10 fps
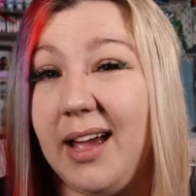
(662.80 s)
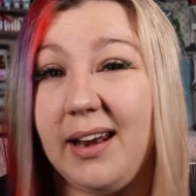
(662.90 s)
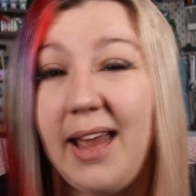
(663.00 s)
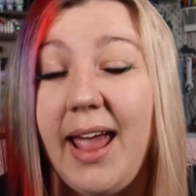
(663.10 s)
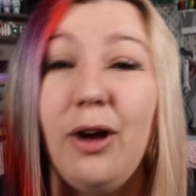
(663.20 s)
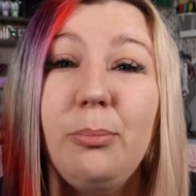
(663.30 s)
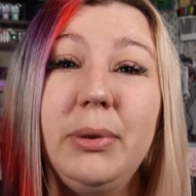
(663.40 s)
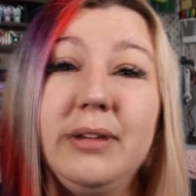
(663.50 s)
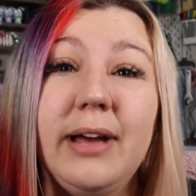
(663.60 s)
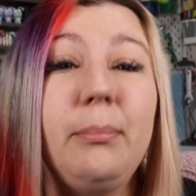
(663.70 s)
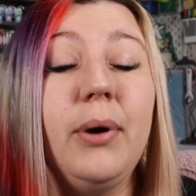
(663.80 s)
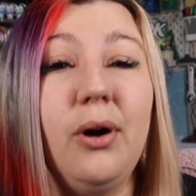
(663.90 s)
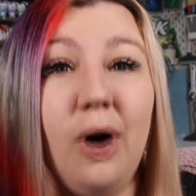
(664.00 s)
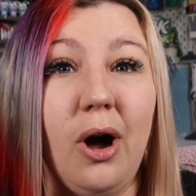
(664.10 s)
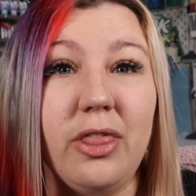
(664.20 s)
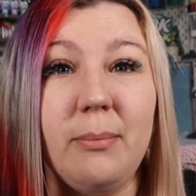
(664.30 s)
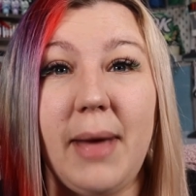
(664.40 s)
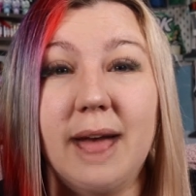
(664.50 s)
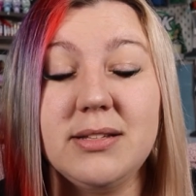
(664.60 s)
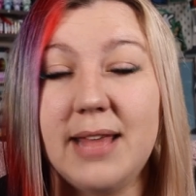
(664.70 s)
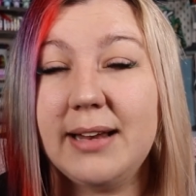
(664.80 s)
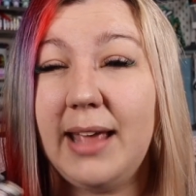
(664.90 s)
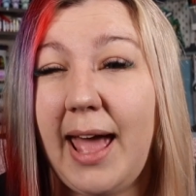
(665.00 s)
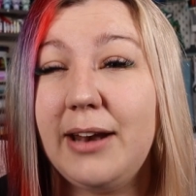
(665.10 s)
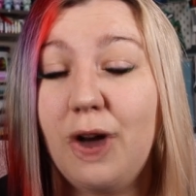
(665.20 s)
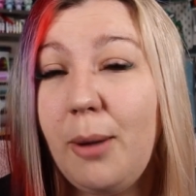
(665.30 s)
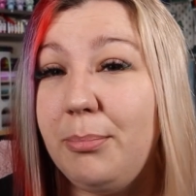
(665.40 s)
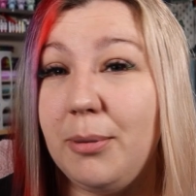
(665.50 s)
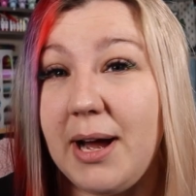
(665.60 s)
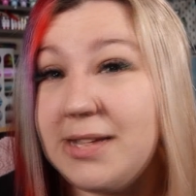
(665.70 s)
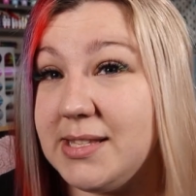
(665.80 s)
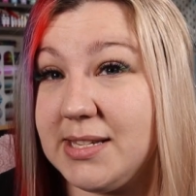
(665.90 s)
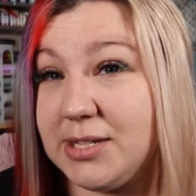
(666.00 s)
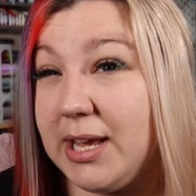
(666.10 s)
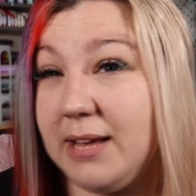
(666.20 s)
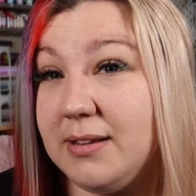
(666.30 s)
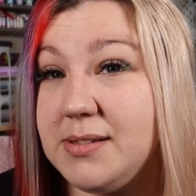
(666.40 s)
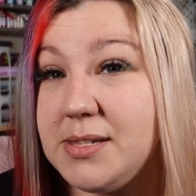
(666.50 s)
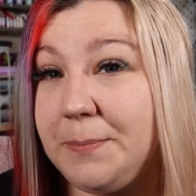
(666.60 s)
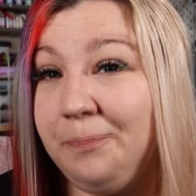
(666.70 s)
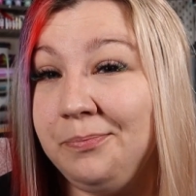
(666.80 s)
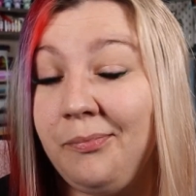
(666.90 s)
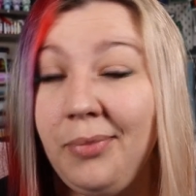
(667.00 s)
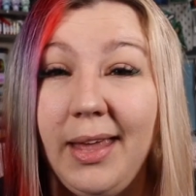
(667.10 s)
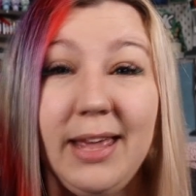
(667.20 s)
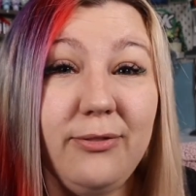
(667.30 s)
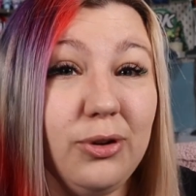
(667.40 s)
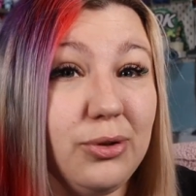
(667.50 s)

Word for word: and hair buildup on the mat that can compromise the stickiness. If